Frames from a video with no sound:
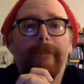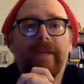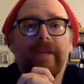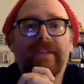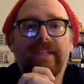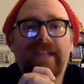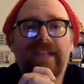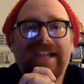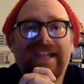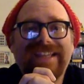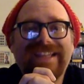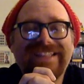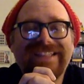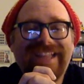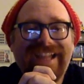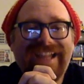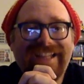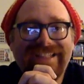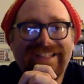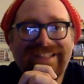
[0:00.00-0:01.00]
the guys
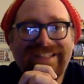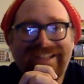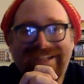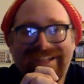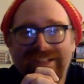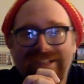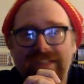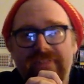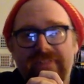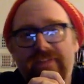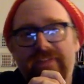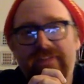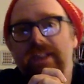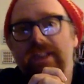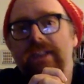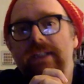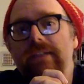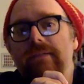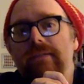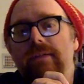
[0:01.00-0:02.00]
at Kinda
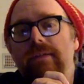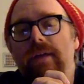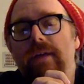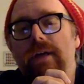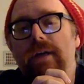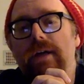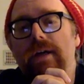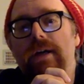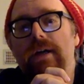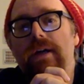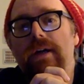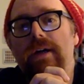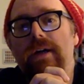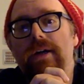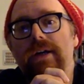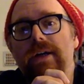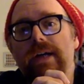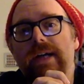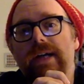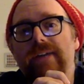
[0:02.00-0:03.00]
Funny
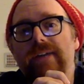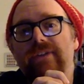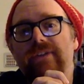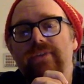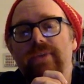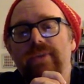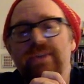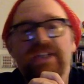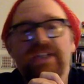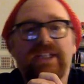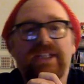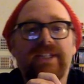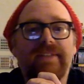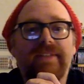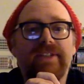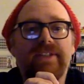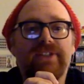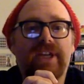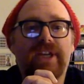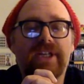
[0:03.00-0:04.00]
at
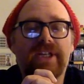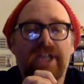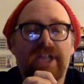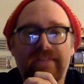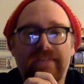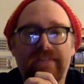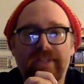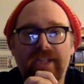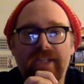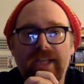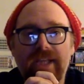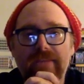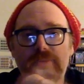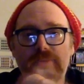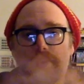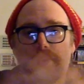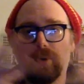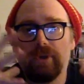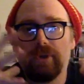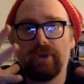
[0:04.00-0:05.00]
twitch.tv/kindafunnygames
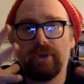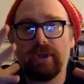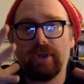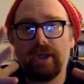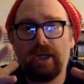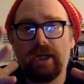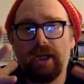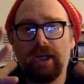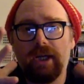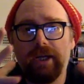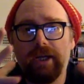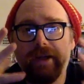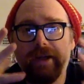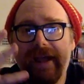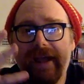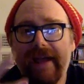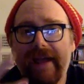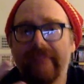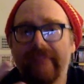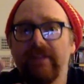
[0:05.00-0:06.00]
were
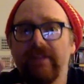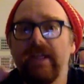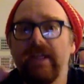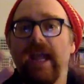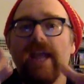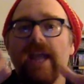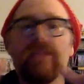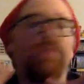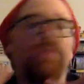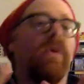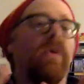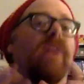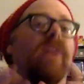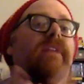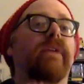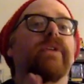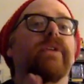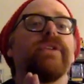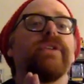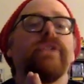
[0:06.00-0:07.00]
having a
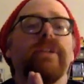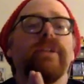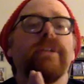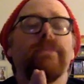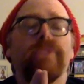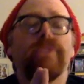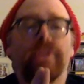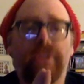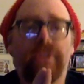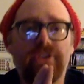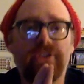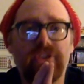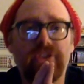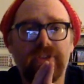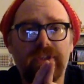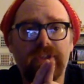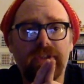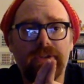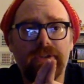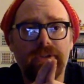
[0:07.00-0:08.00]
12-hour stream to christen
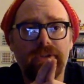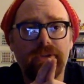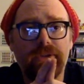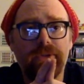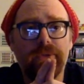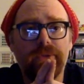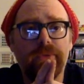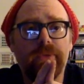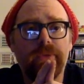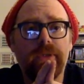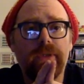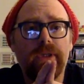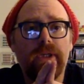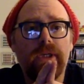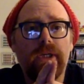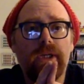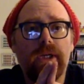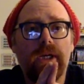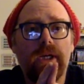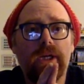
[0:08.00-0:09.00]
their new
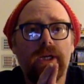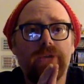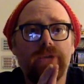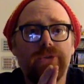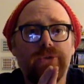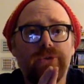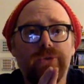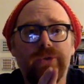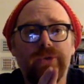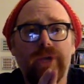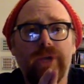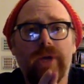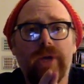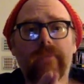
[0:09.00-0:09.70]
studio.